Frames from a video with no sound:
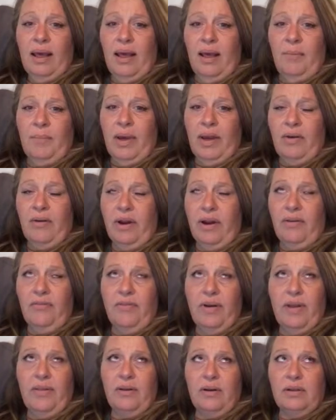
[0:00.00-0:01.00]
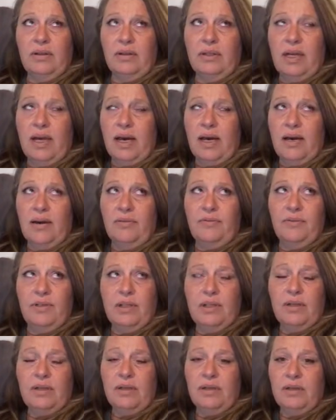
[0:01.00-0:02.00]
And my grandfather loved
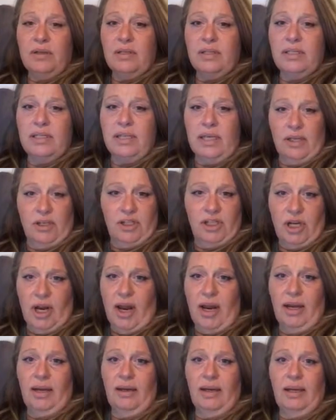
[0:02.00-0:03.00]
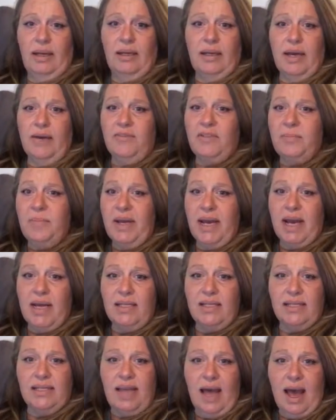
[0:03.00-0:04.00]
sunshine. He loved to be
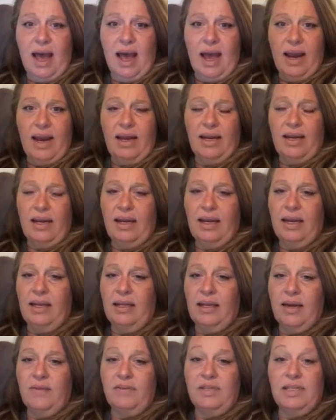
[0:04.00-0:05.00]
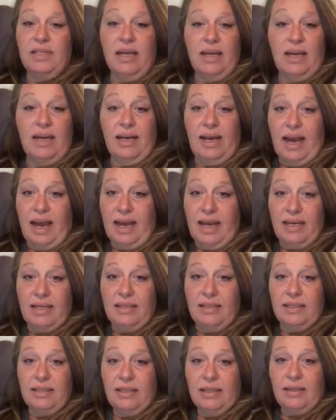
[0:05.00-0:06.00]
outside. He loved sunny
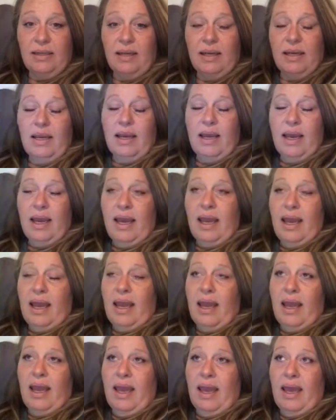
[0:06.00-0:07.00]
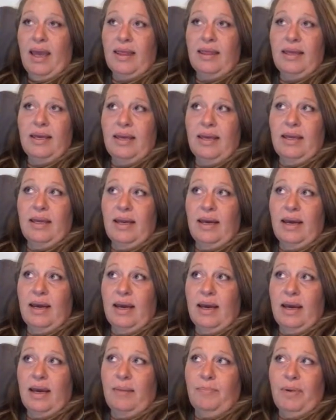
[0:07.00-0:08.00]
days. And then
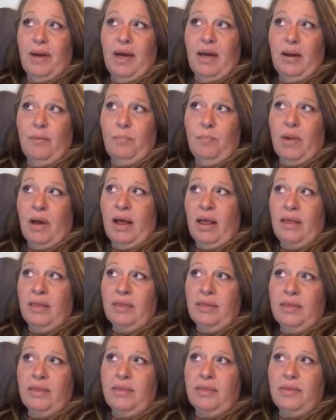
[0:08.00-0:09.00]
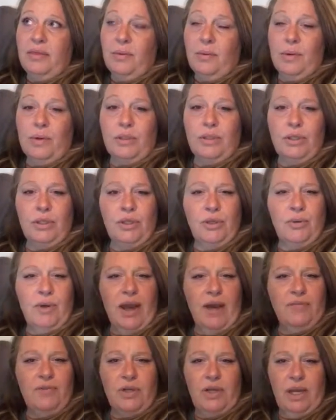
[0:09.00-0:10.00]
about a month or two
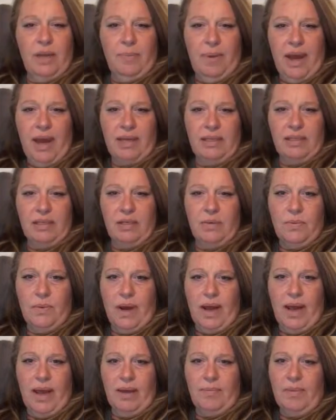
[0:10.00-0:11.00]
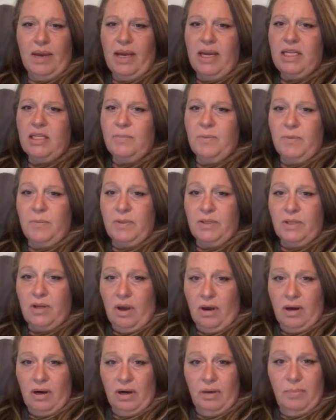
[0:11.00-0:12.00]
after he passed away, my husband was
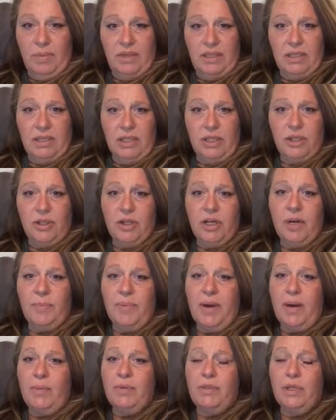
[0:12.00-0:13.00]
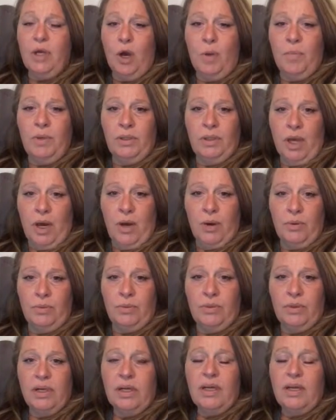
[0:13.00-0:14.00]
gone on a business trip. I was home
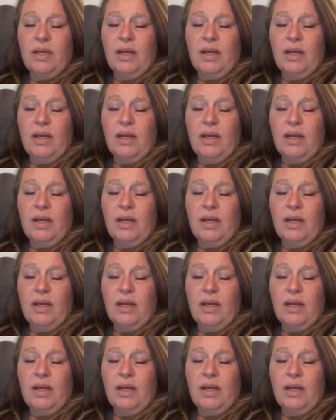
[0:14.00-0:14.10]
alone